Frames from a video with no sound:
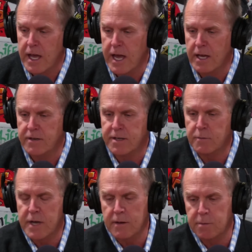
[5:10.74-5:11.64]
And
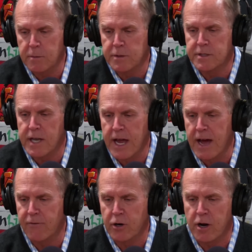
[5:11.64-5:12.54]
sometimes people say,
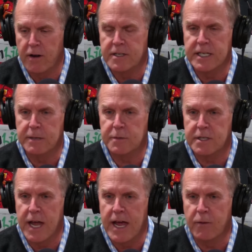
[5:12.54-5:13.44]
I've heard our team
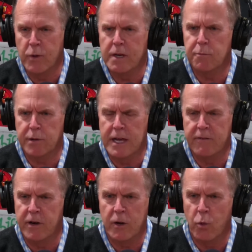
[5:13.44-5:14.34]
say, we didn't play
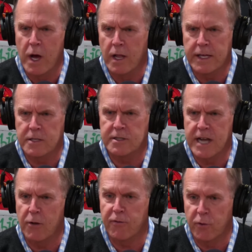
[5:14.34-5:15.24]
very well against
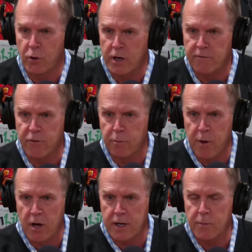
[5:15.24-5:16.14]
South Florida in
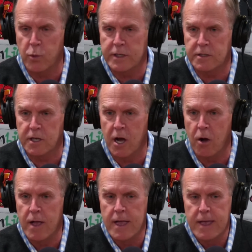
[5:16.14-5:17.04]
football a couple weeks ago,
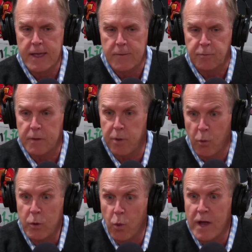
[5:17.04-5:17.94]
but
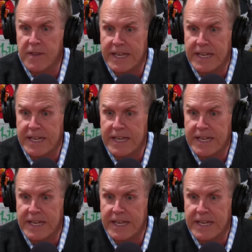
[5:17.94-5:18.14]
we won the